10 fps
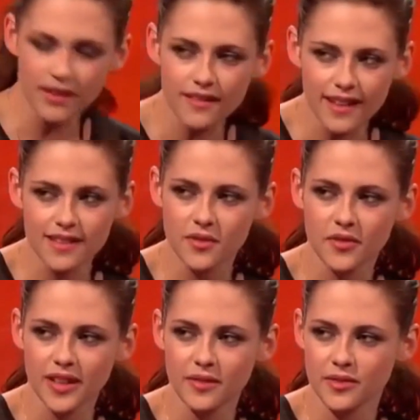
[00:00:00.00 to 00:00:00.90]
really
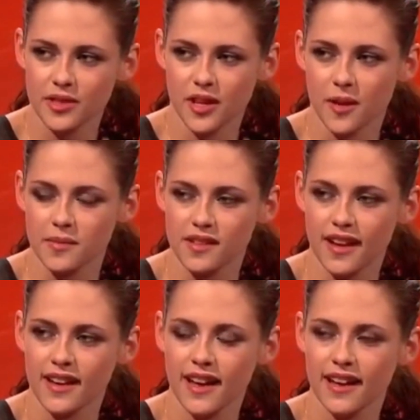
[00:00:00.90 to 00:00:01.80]
like to fight for
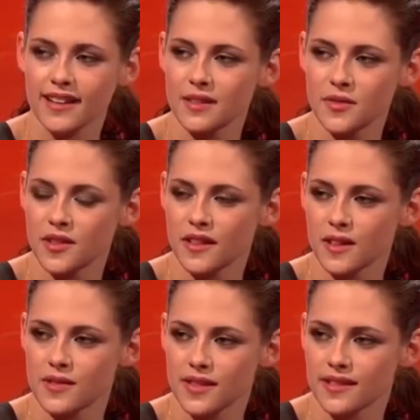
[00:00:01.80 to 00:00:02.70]
jobs. I hate the
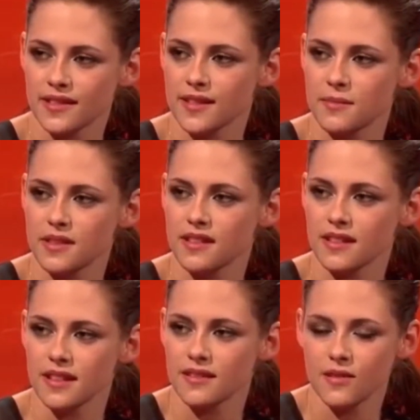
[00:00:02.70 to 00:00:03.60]
feeling of suddenly
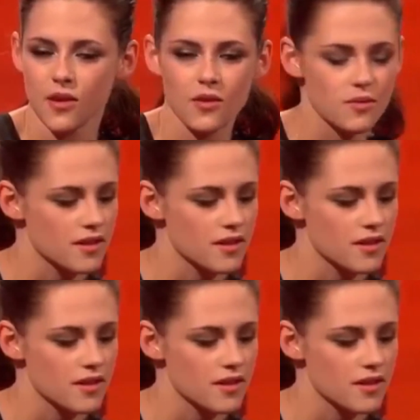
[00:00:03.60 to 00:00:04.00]
being like, oh,